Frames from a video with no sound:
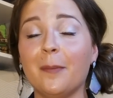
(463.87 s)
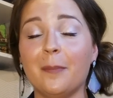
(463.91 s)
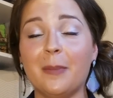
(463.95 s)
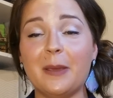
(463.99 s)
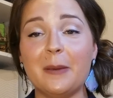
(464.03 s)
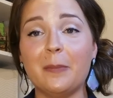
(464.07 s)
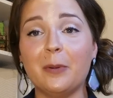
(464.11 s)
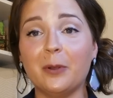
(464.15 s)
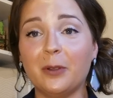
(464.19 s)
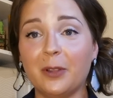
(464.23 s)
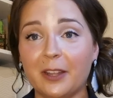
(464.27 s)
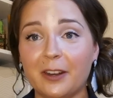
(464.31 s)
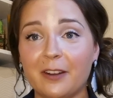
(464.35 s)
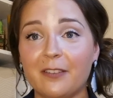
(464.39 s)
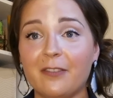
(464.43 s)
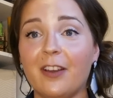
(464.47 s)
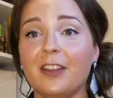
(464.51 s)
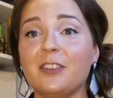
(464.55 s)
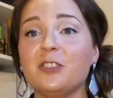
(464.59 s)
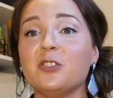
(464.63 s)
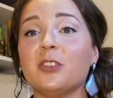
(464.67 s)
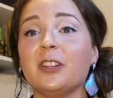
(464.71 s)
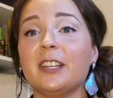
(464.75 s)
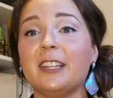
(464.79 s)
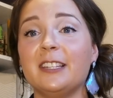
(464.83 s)
People can
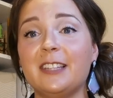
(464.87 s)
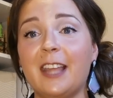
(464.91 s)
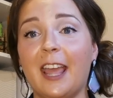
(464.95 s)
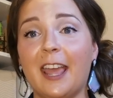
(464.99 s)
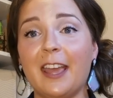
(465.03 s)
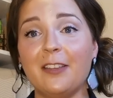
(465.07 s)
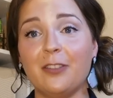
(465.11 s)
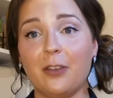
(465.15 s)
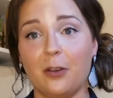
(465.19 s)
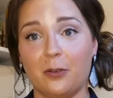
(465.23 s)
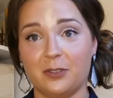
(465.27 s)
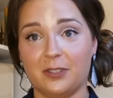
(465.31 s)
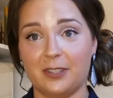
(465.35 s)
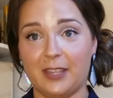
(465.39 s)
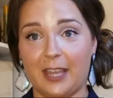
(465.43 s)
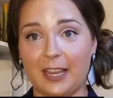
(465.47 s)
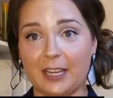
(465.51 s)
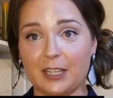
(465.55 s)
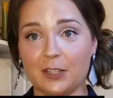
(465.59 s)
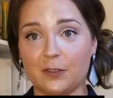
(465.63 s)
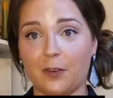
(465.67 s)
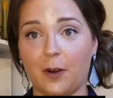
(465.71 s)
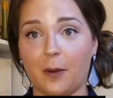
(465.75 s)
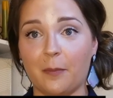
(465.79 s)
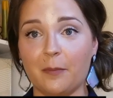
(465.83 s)
eventually take those
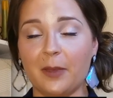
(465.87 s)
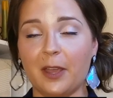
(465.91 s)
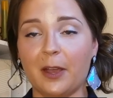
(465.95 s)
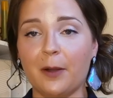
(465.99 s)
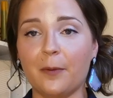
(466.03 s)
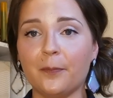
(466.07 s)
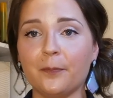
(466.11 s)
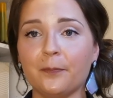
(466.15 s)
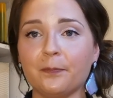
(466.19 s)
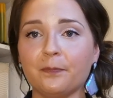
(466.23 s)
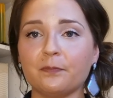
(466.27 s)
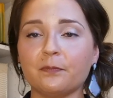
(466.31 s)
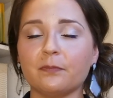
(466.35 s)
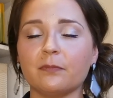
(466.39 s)
things from you.